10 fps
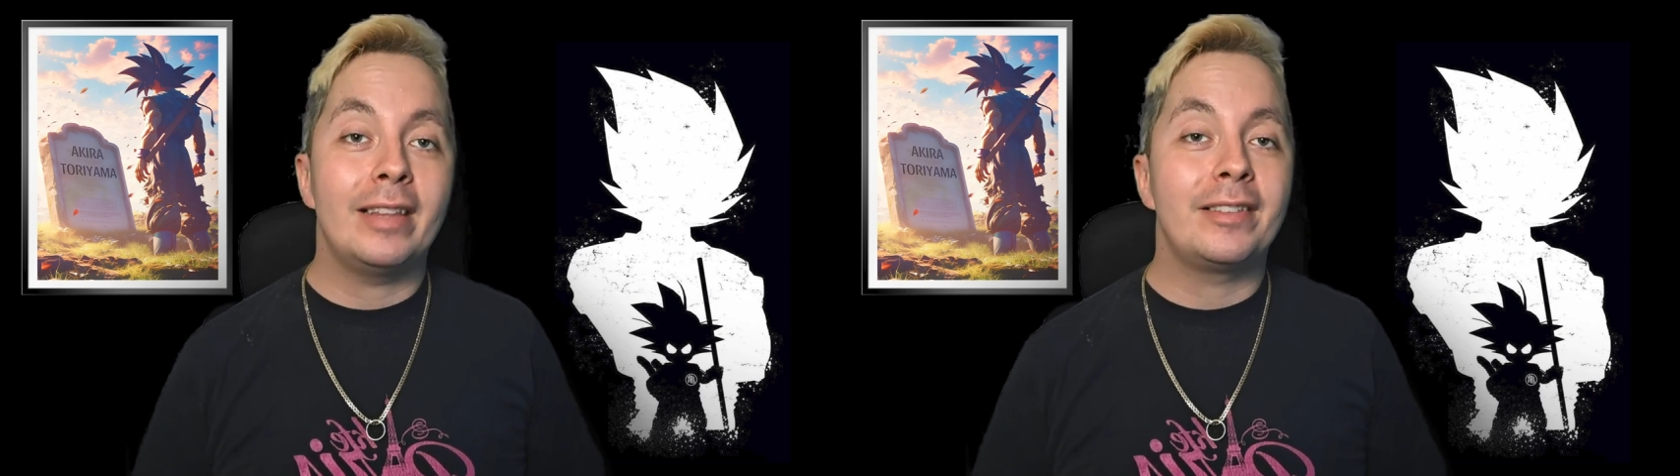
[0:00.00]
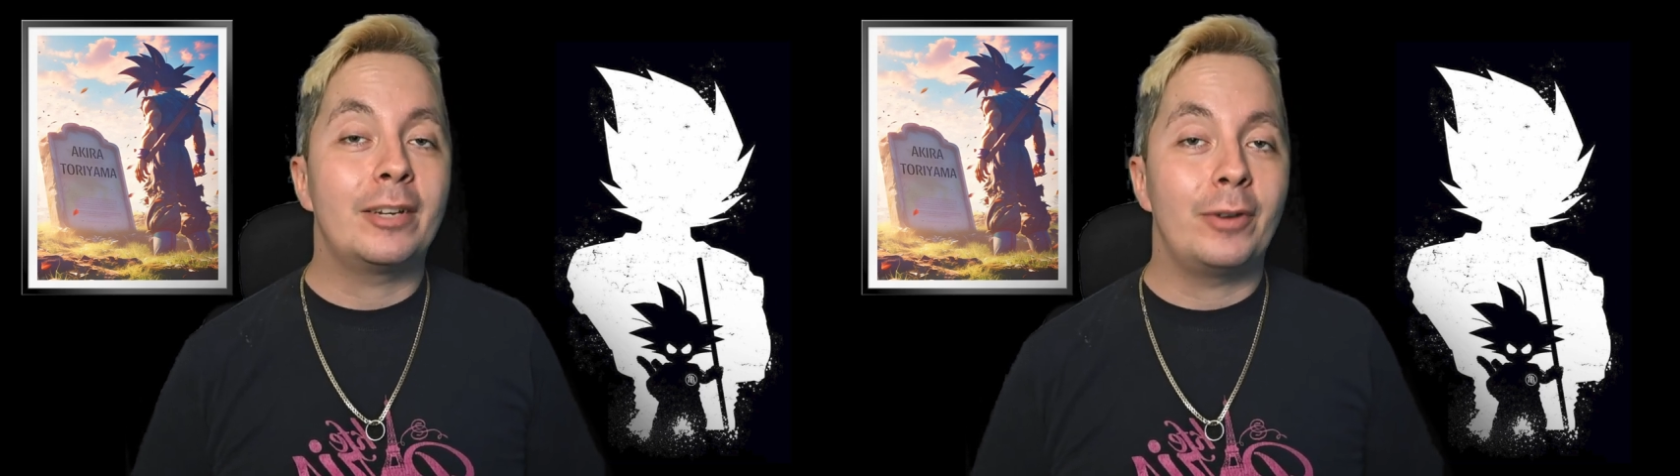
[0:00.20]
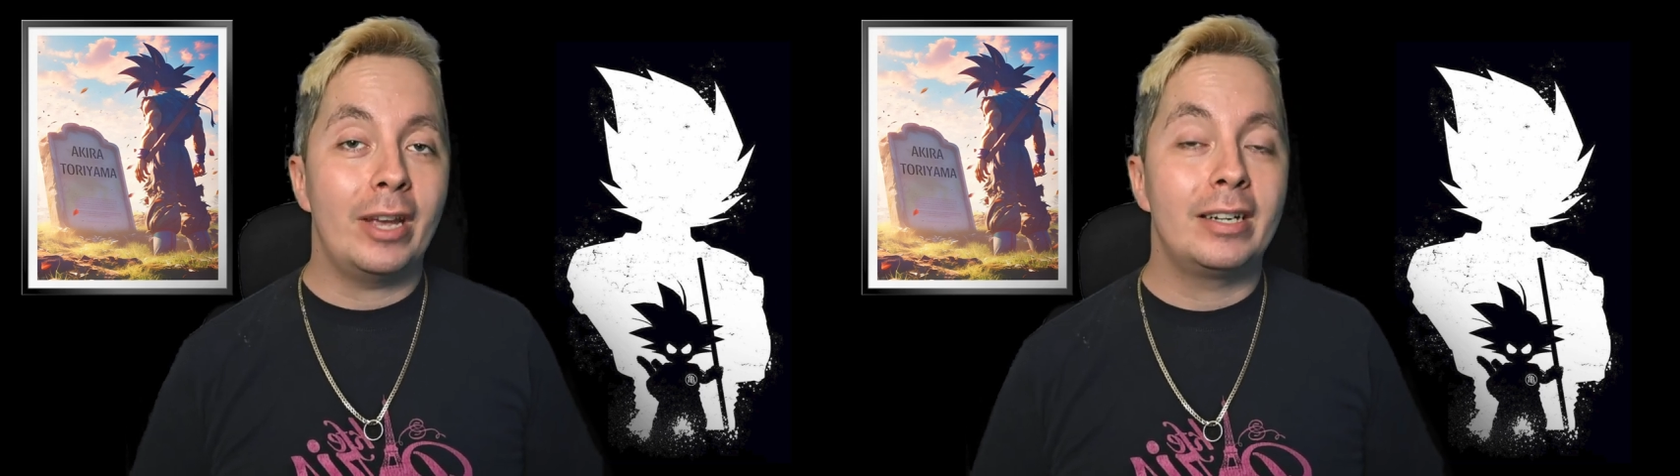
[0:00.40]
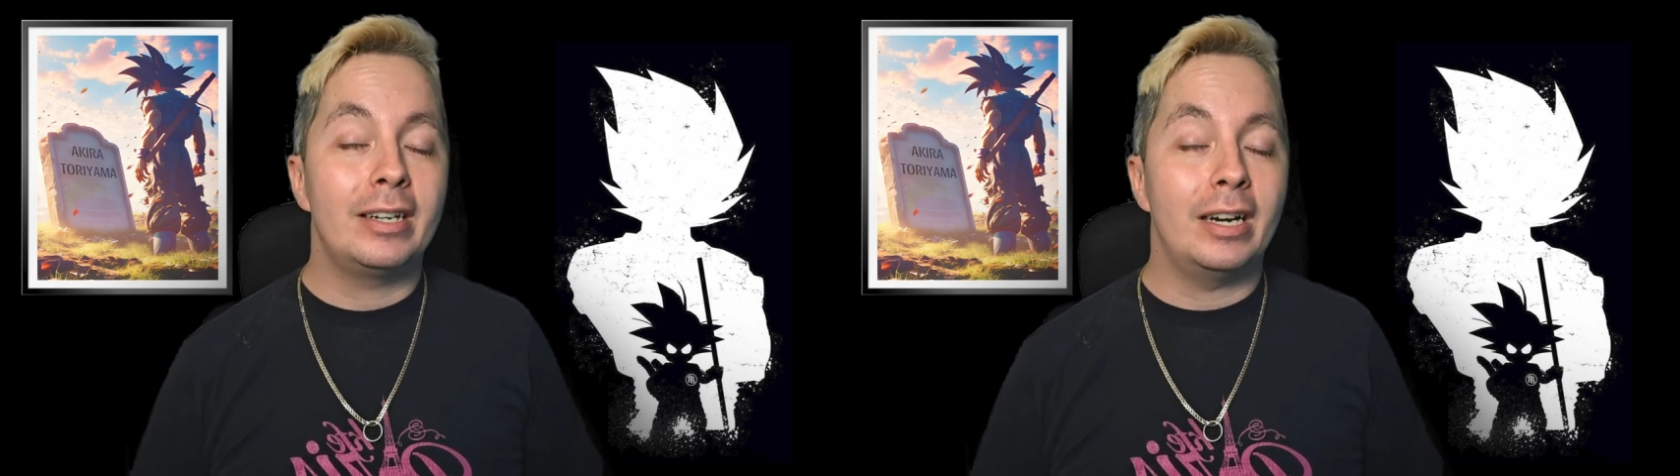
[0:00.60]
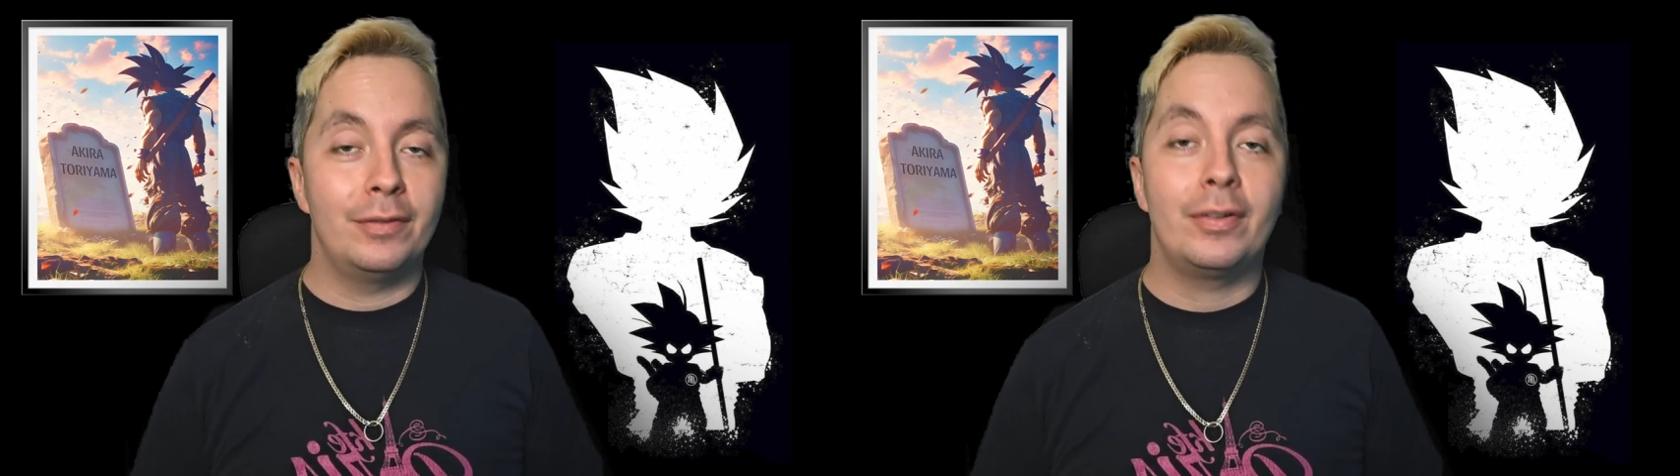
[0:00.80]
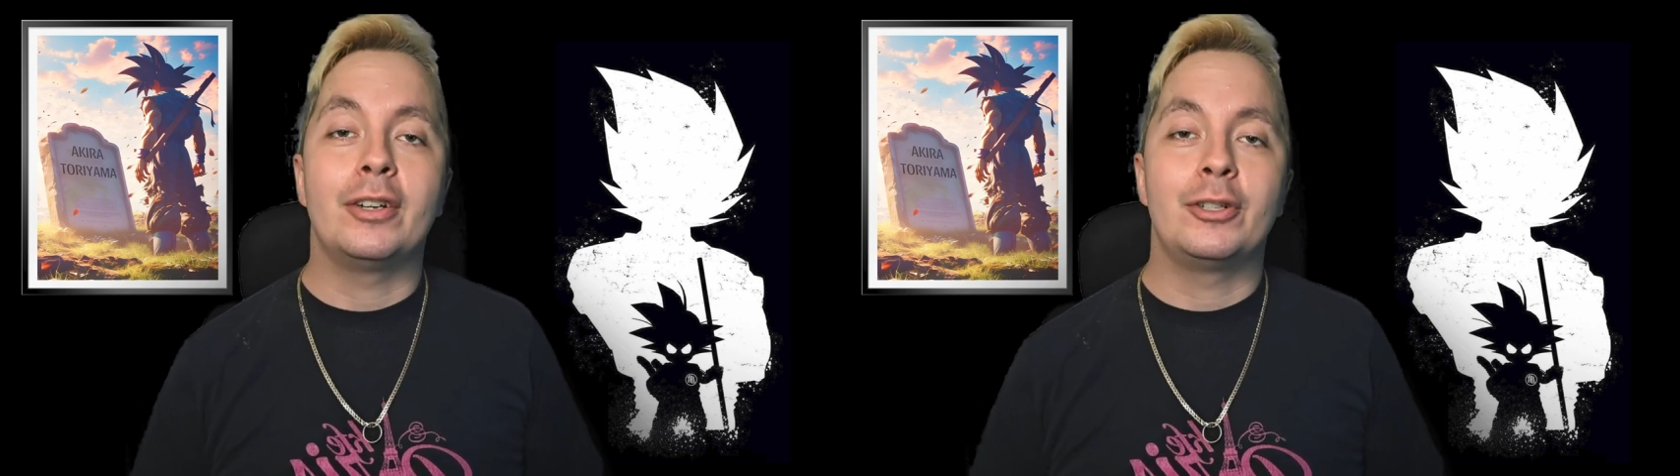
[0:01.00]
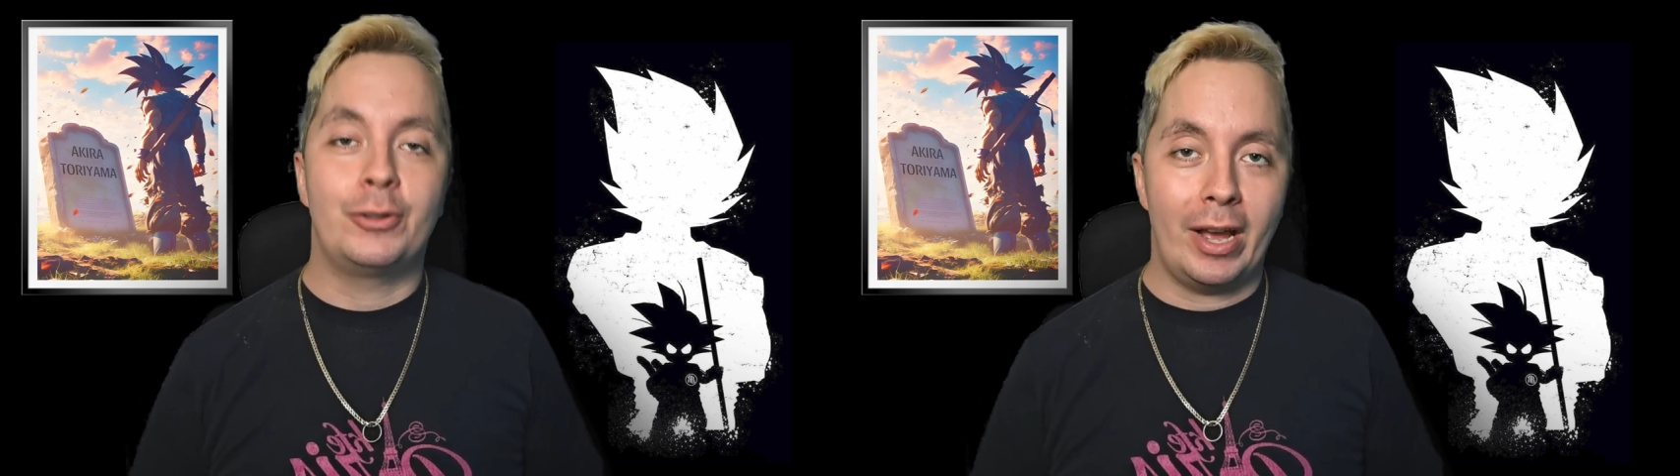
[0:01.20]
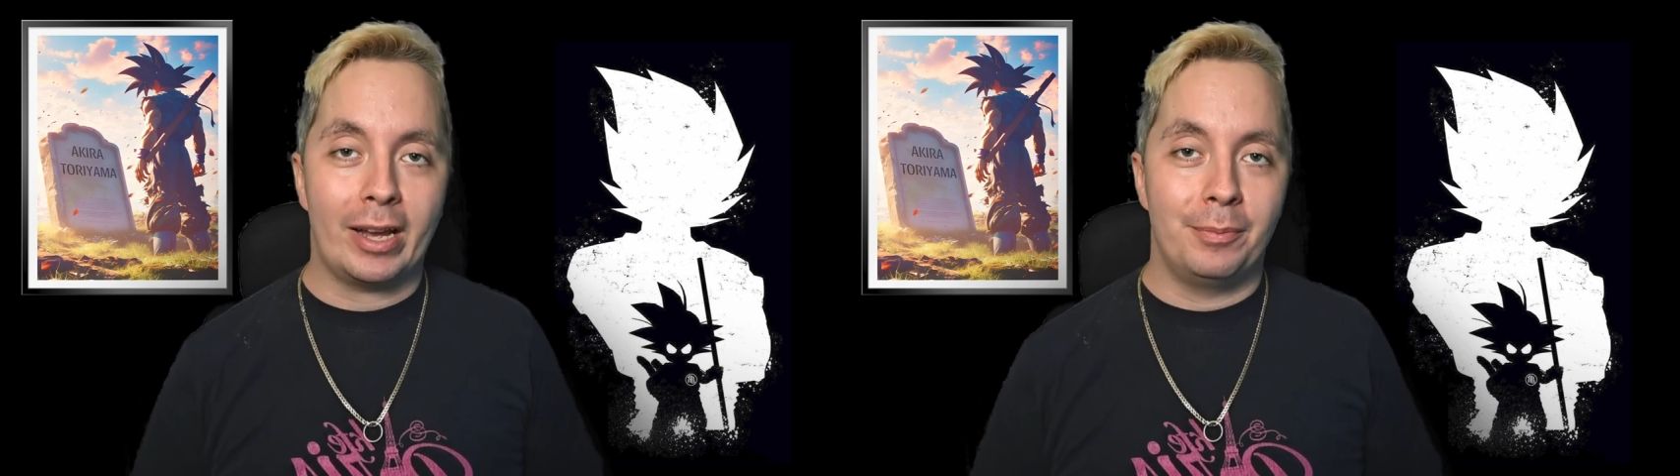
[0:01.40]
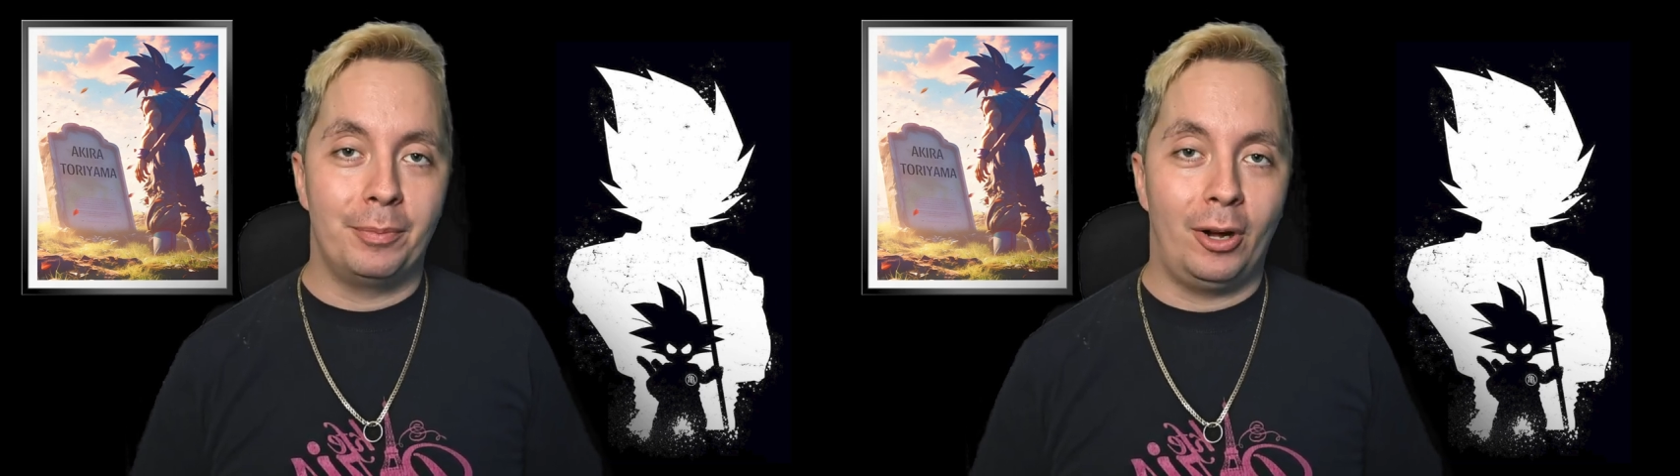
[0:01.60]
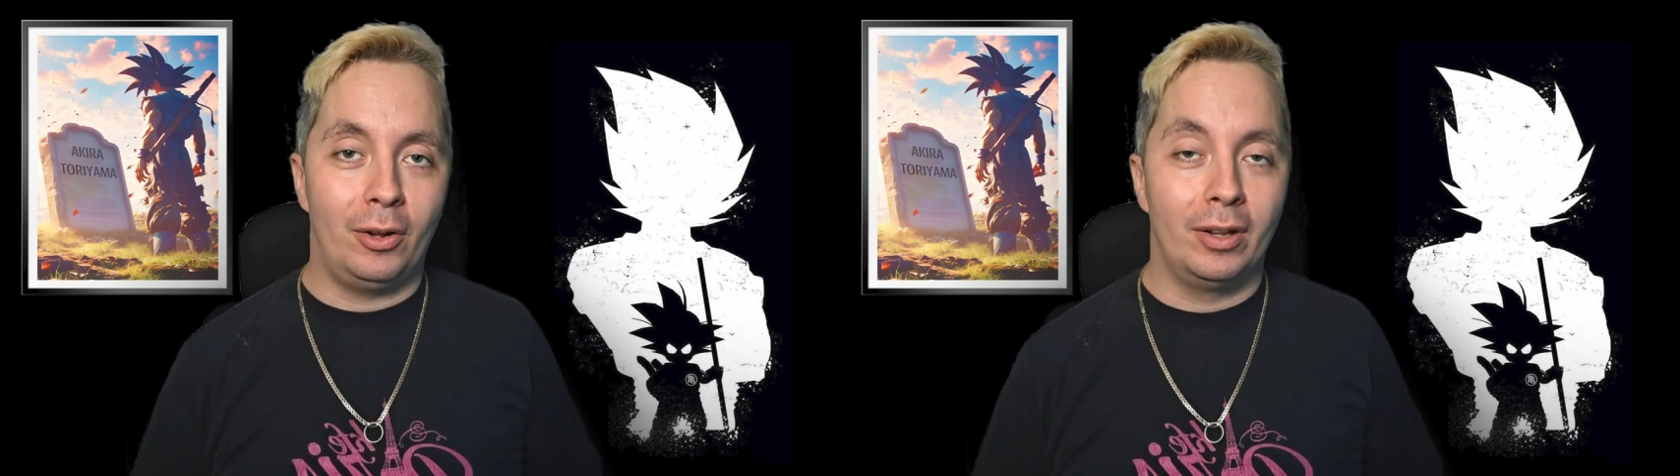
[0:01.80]
the creator of Dragon
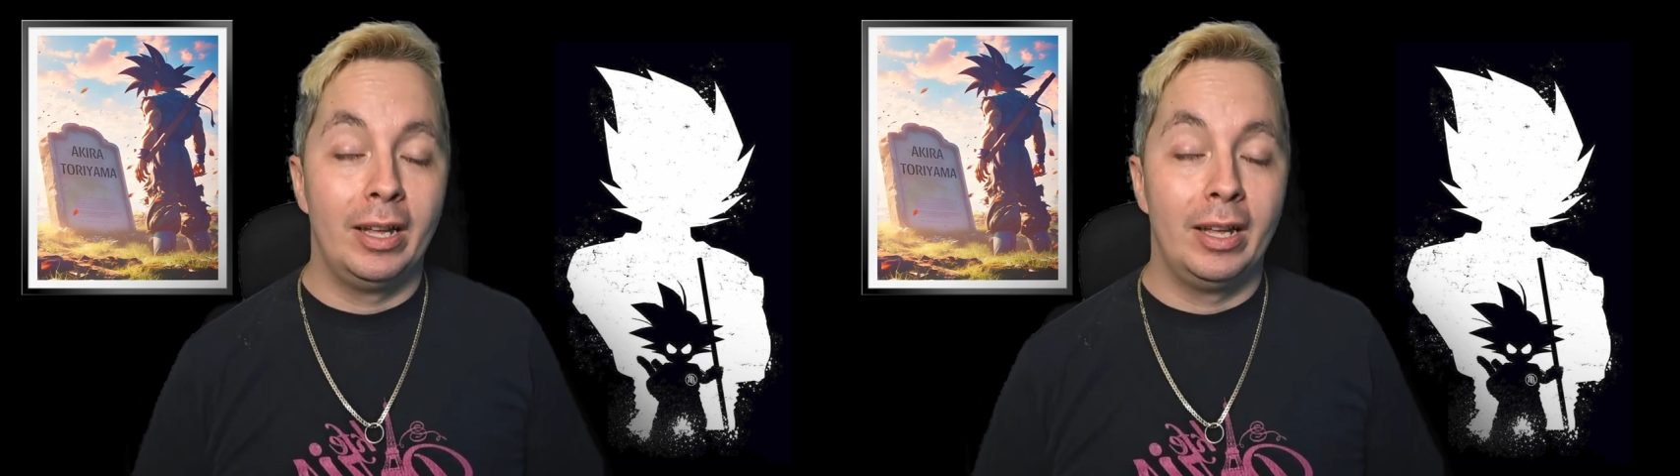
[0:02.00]
Ball.